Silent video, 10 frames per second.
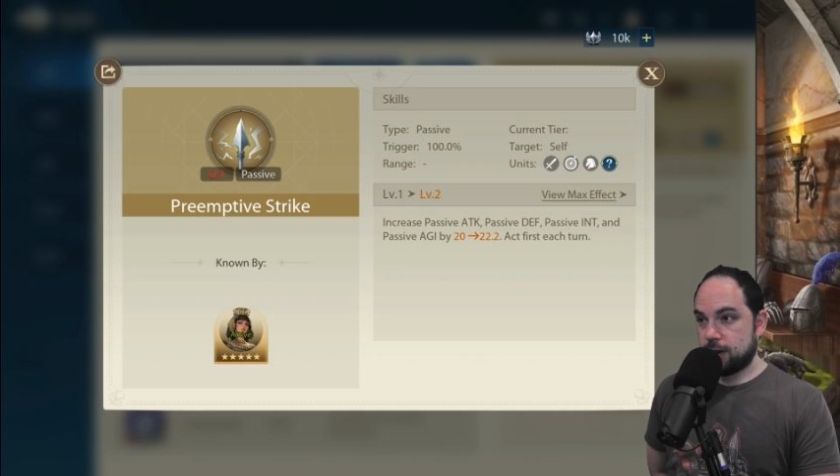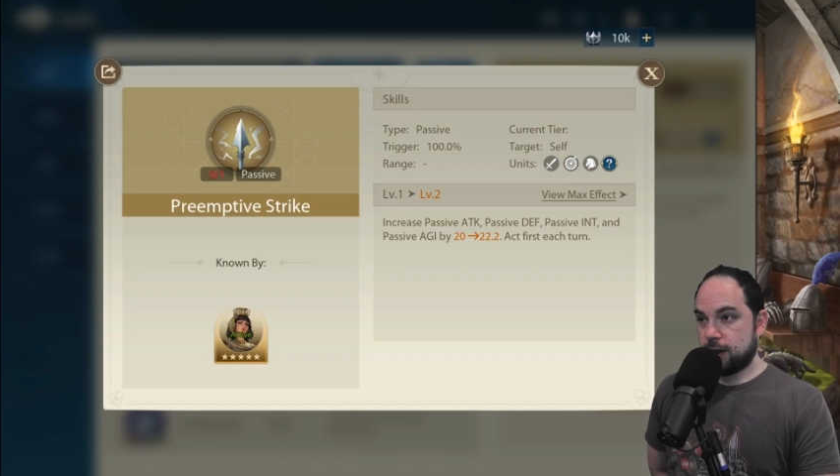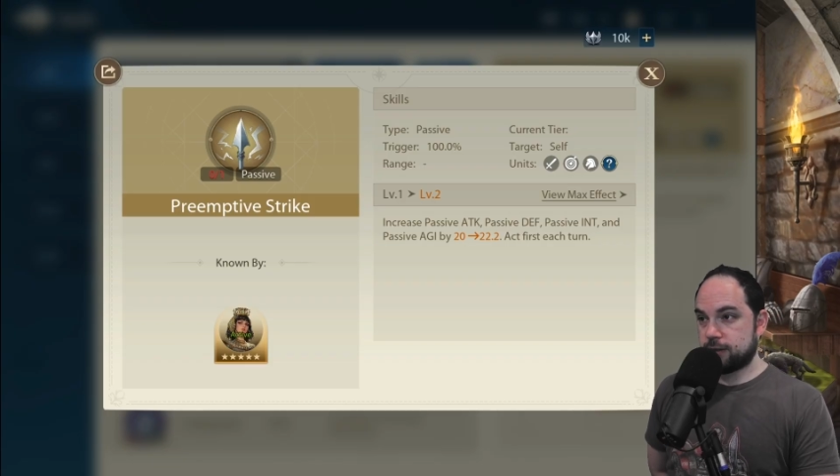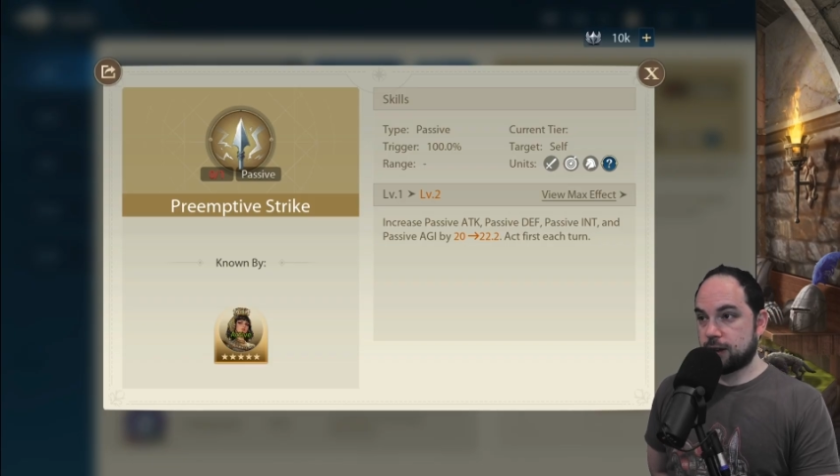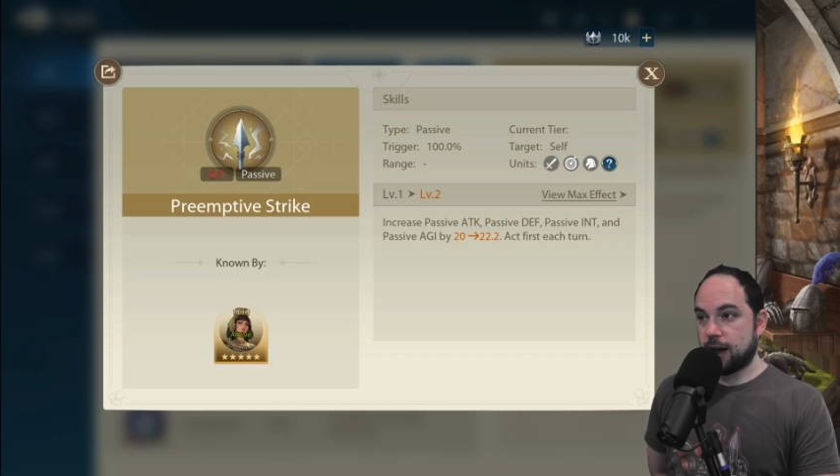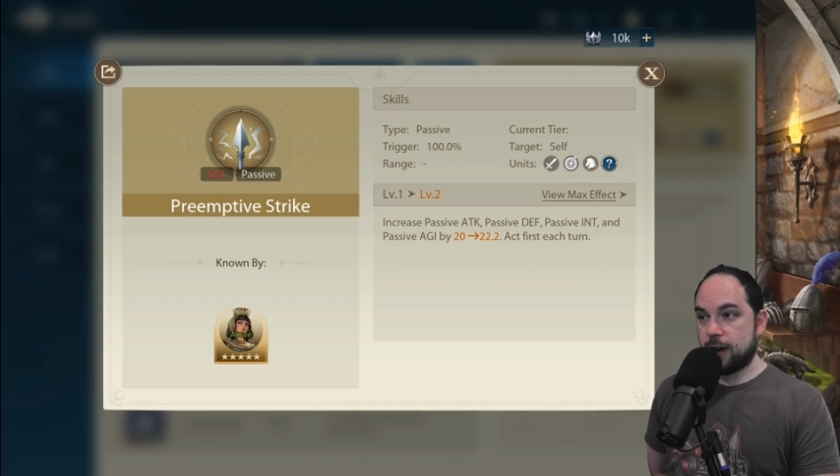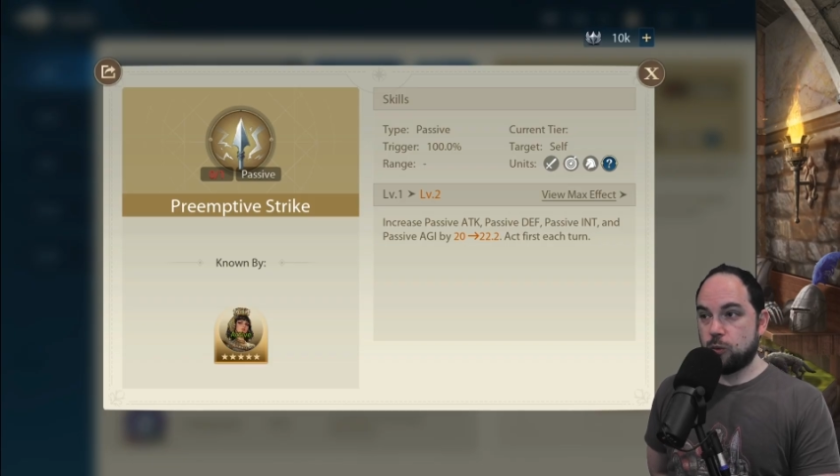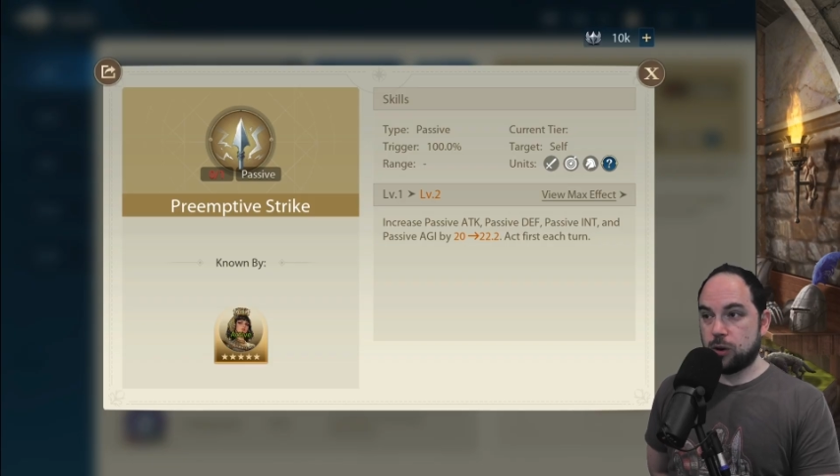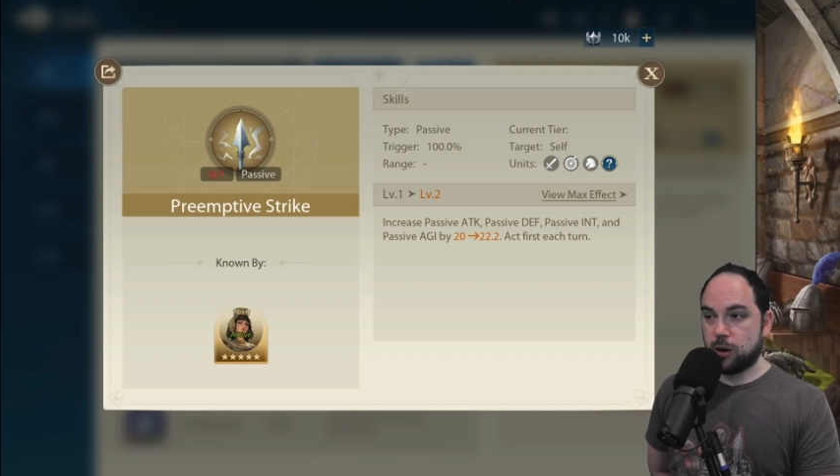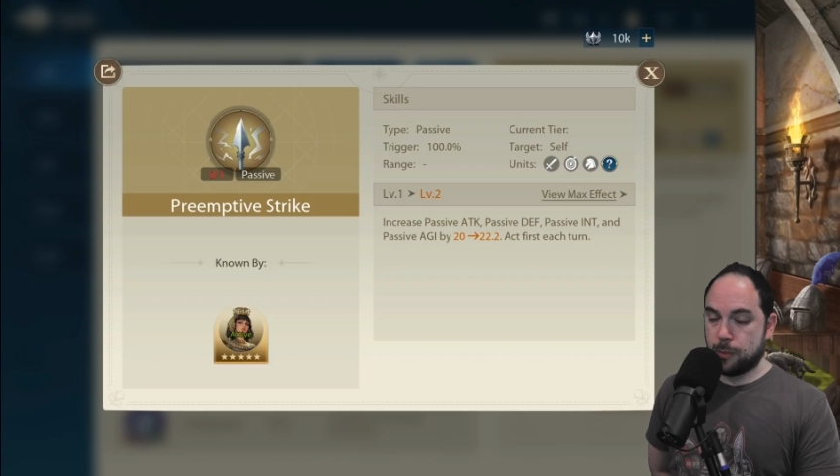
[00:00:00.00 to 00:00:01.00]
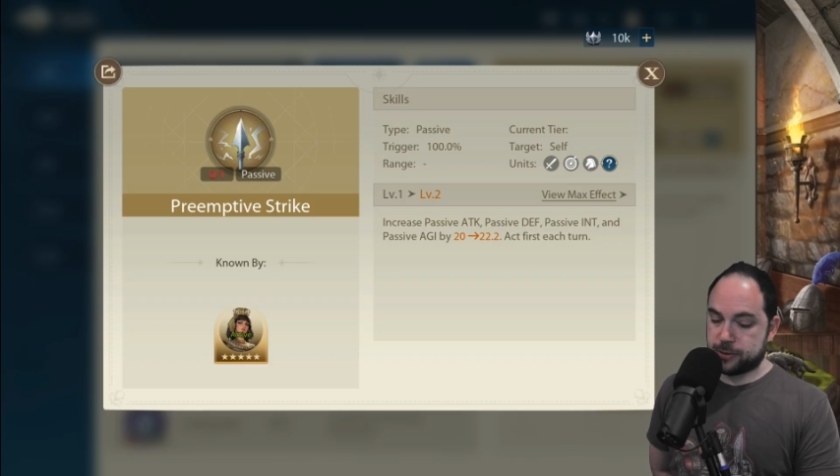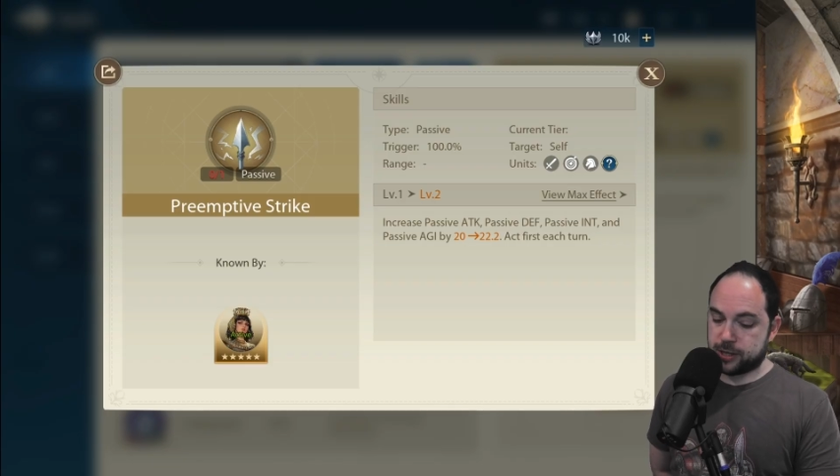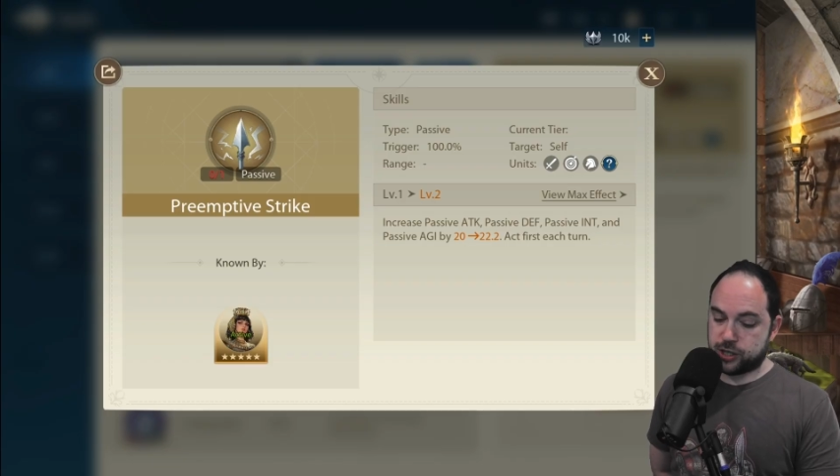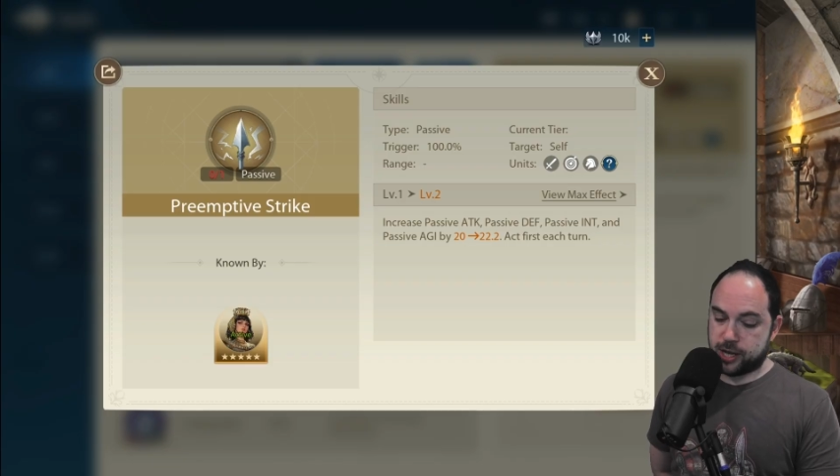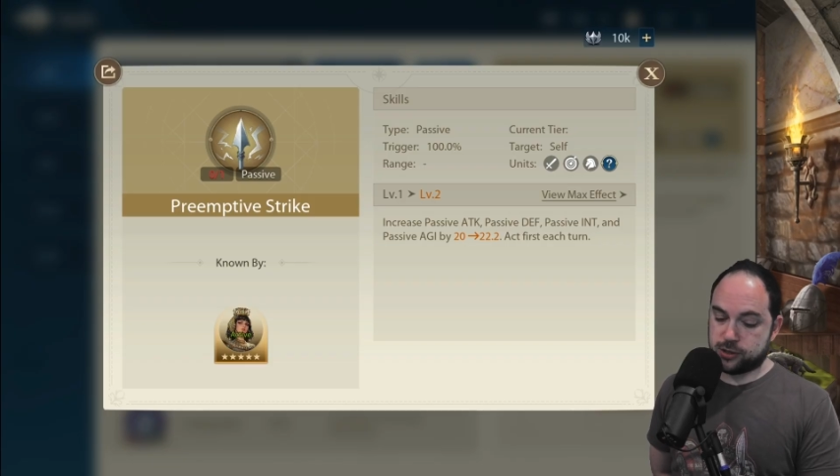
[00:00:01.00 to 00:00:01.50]
It's got a
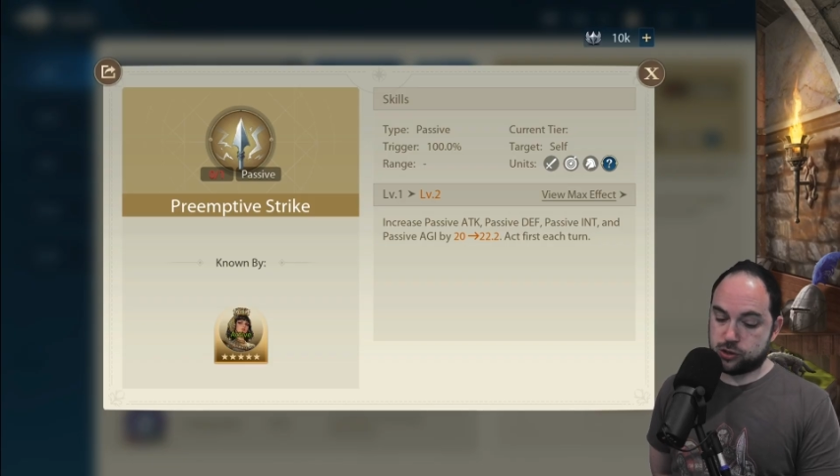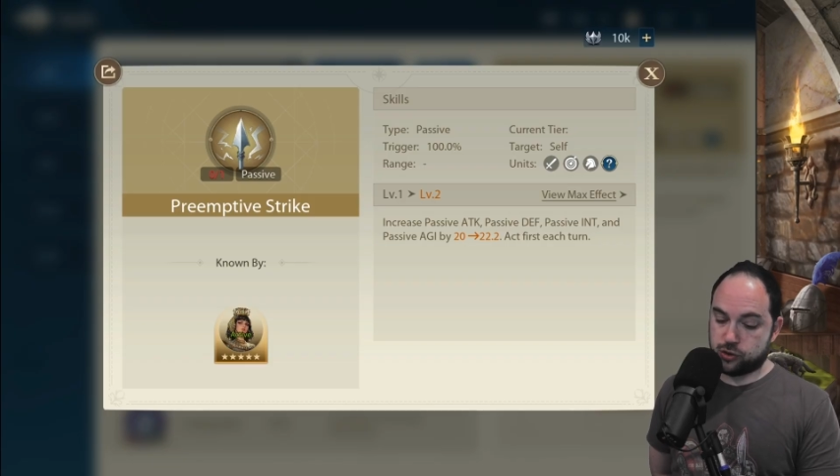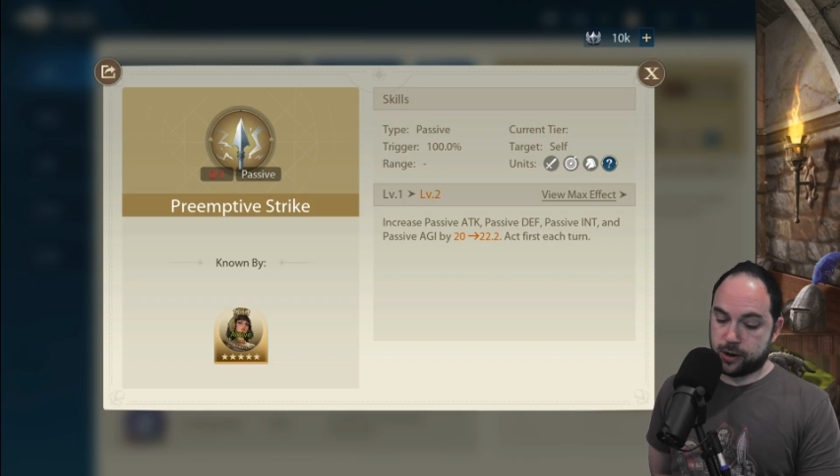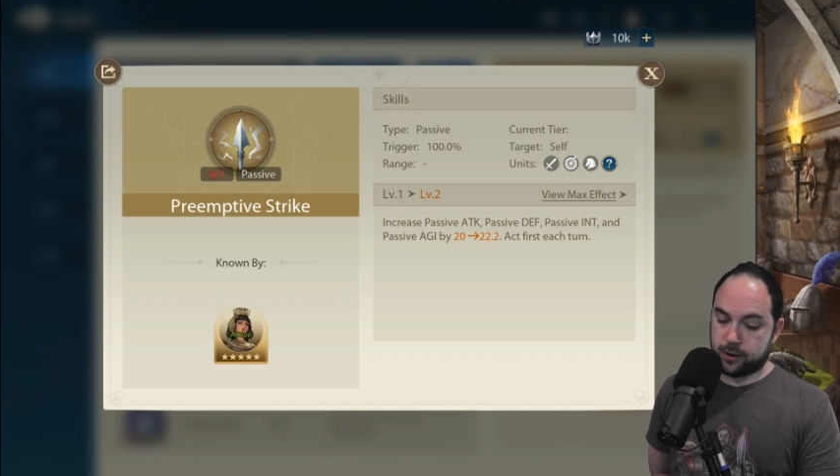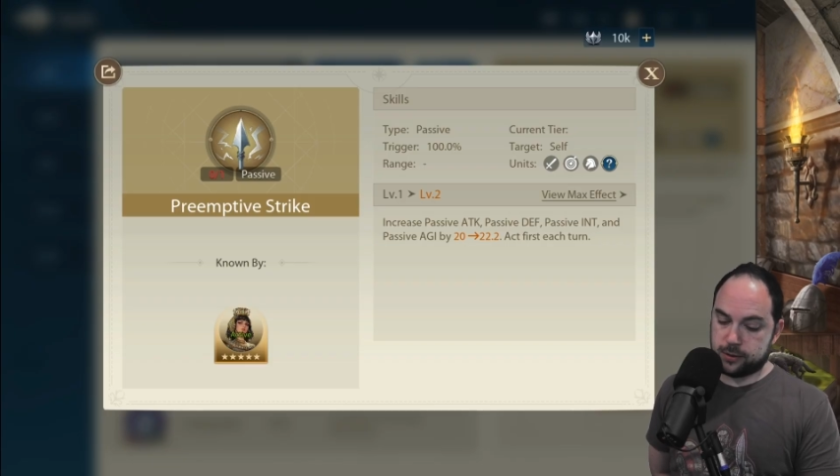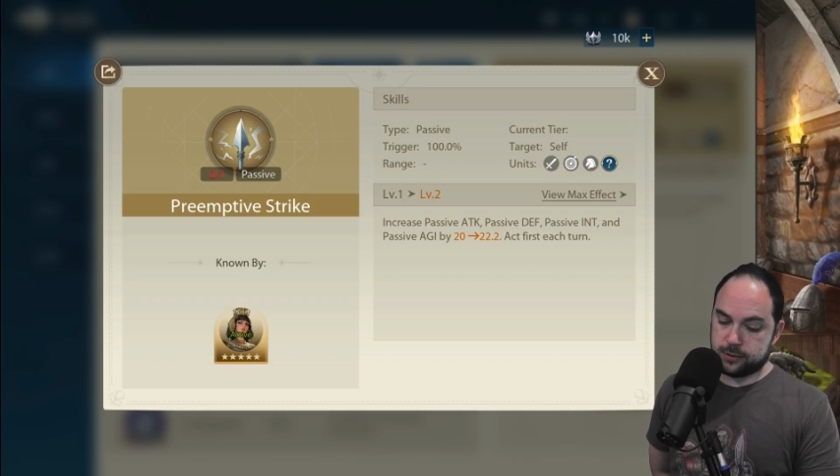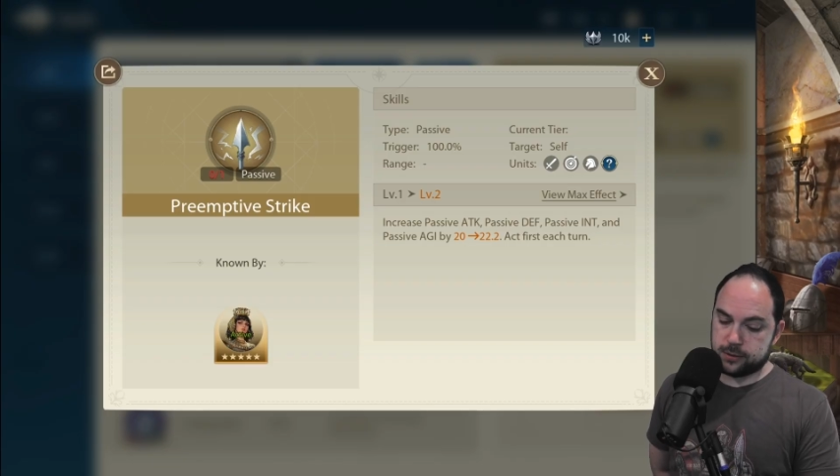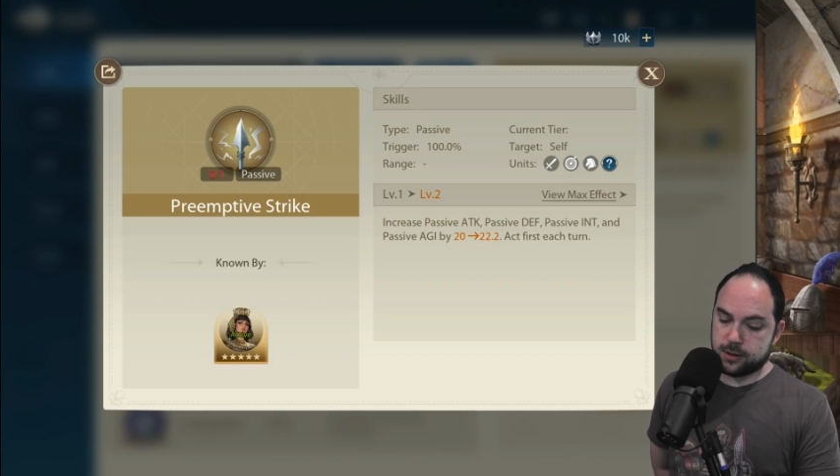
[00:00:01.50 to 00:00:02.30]
100% chance to trigger.